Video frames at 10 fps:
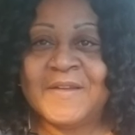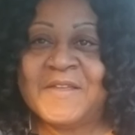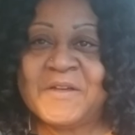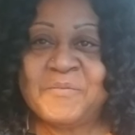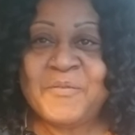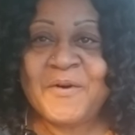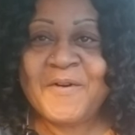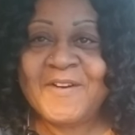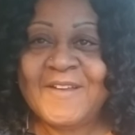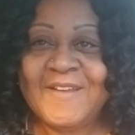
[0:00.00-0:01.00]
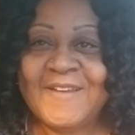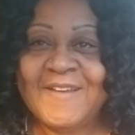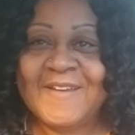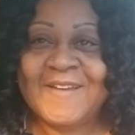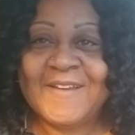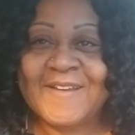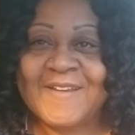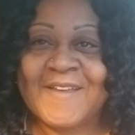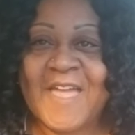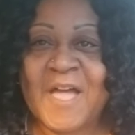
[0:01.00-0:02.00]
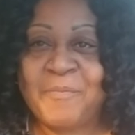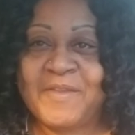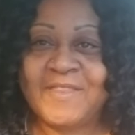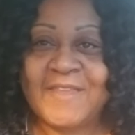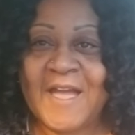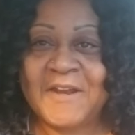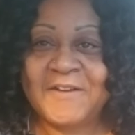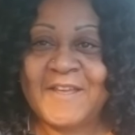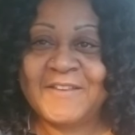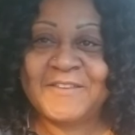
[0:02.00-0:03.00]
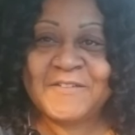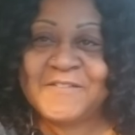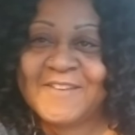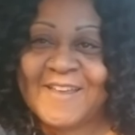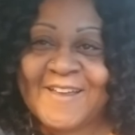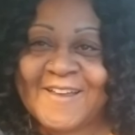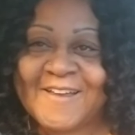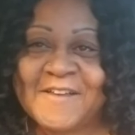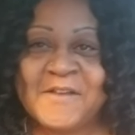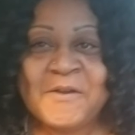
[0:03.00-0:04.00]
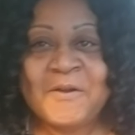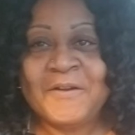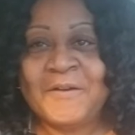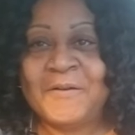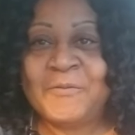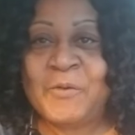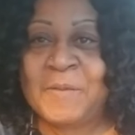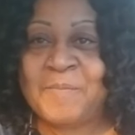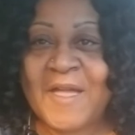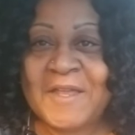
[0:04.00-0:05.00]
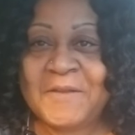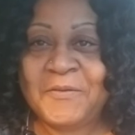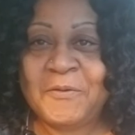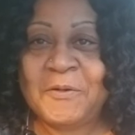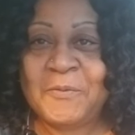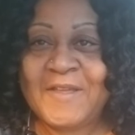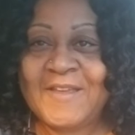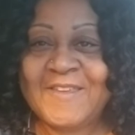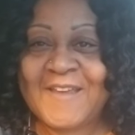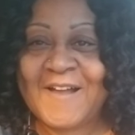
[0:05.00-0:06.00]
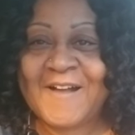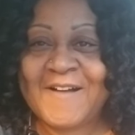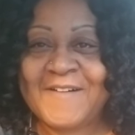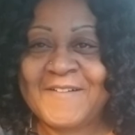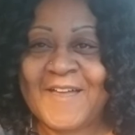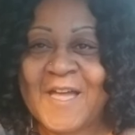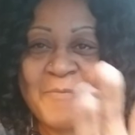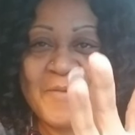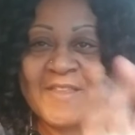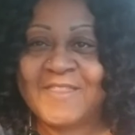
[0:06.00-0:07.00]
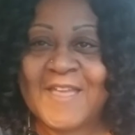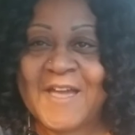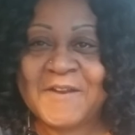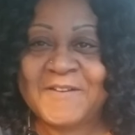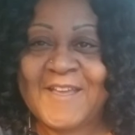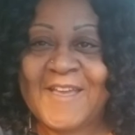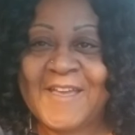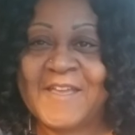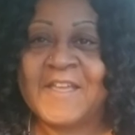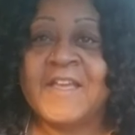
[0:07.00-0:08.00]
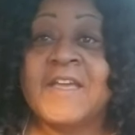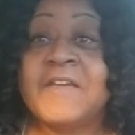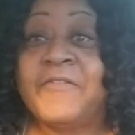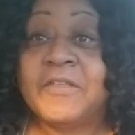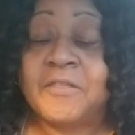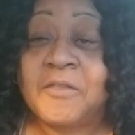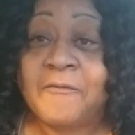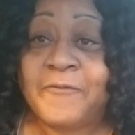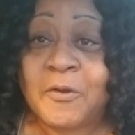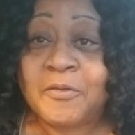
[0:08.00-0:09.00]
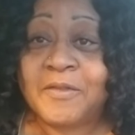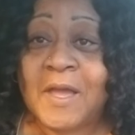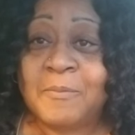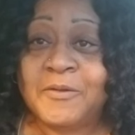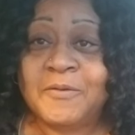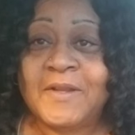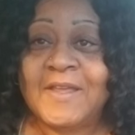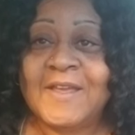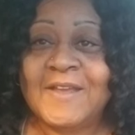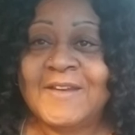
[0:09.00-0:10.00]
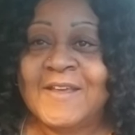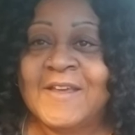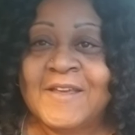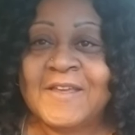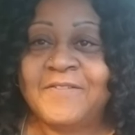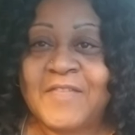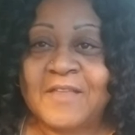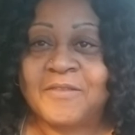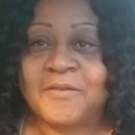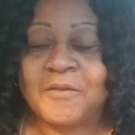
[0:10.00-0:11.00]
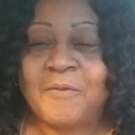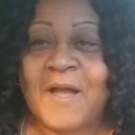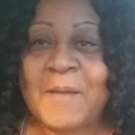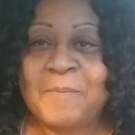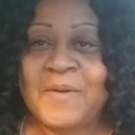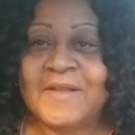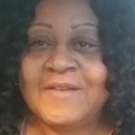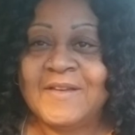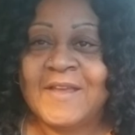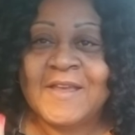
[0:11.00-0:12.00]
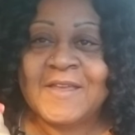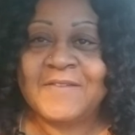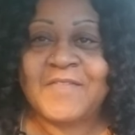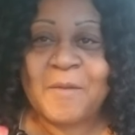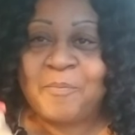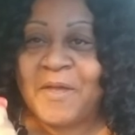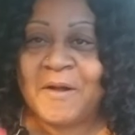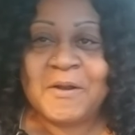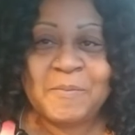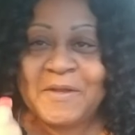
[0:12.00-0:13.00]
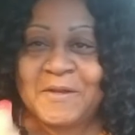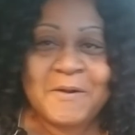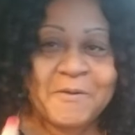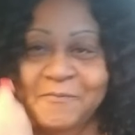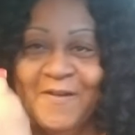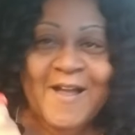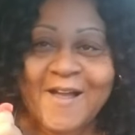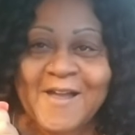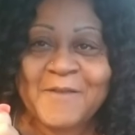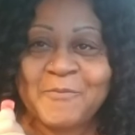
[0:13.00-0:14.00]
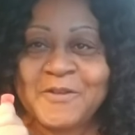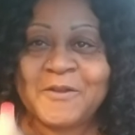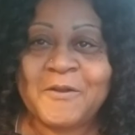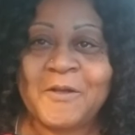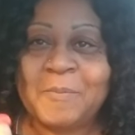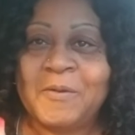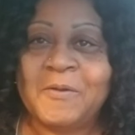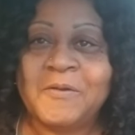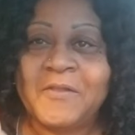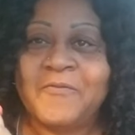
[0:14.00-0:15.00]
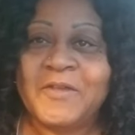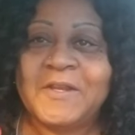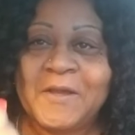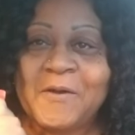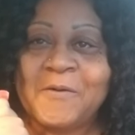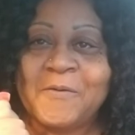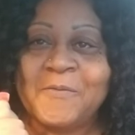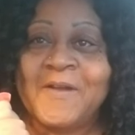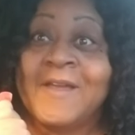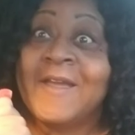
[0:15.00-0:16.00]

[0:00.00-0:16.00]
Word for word: Good morning. Happy Saturday to ya. We made it through the week, y'all. Happy Saturday. If this is your first time tuning in, hit that subscribe button. Hit that bell to be notified when your girl upload another video.